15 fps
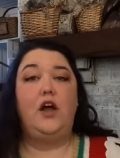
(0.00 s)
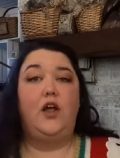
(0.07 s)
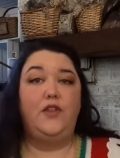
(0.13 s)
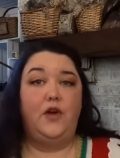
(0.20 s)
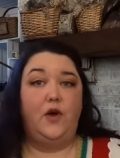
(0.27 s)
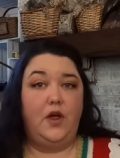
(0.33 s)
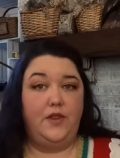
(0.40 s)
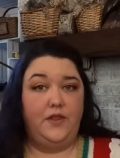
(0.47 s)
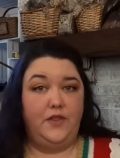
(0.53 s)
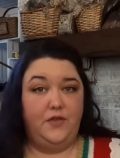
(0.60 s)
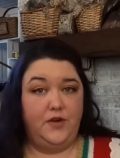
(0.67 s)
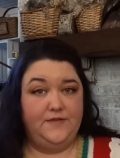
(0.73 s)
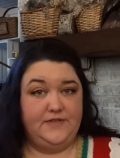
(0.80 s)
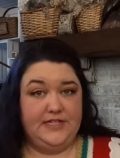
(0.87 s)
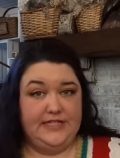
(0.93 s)
although all the
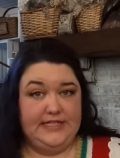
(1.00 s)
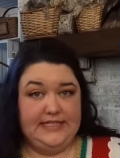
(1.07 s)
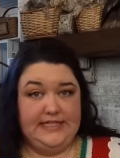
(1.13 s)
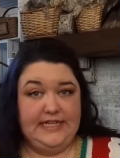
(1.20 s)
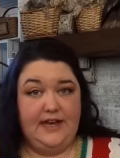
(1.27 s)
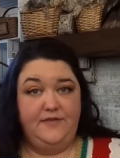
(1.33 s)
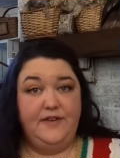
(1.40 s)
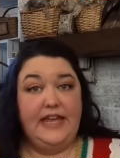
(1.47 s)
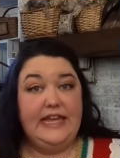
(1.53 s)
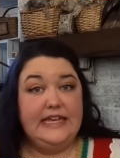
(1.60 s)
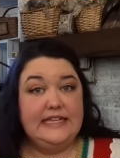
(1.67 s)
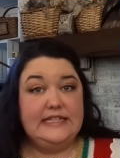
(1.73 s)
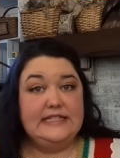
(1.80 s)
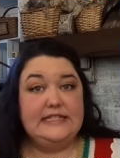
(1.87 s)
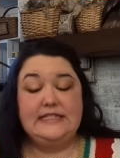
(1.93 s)
thrifted stuff
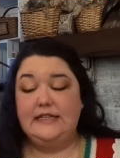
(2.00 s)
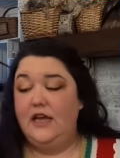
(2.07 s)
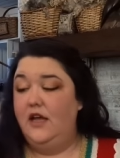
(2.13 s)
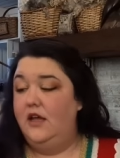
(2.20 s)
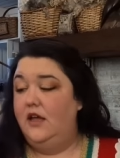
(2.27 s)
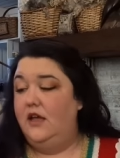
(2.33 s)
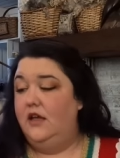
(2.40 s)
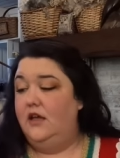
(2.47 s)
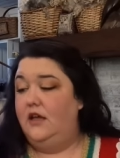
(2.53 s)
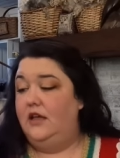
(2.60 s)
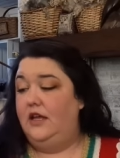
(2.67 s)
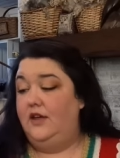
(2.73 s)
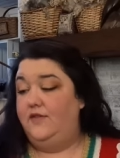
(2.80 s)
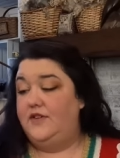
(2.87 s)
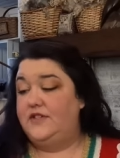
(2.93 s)
is,
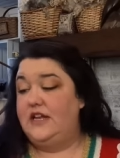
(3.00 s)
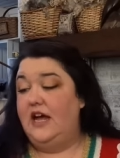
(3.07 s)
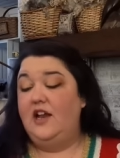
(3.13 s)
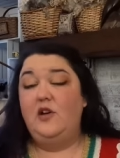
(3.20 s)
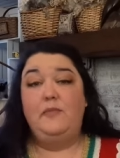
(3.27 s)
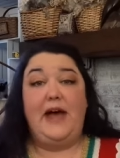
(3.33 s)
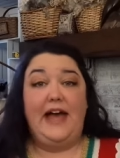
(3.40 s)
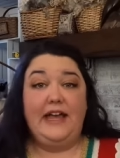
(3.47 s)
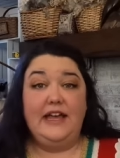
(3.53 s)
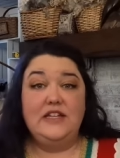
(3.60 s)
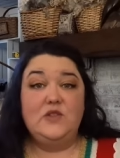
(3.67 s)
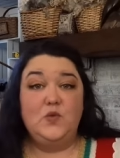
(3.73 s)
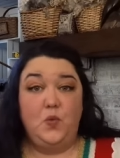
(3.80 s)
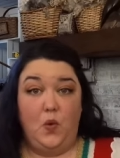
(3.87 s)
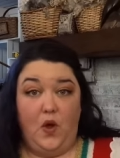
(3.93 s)
if it's not alpaca,
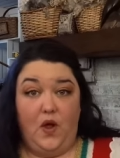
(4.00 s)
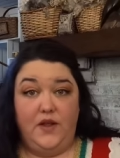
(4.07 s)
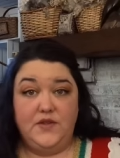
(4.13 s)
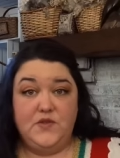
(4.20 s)
it's wool.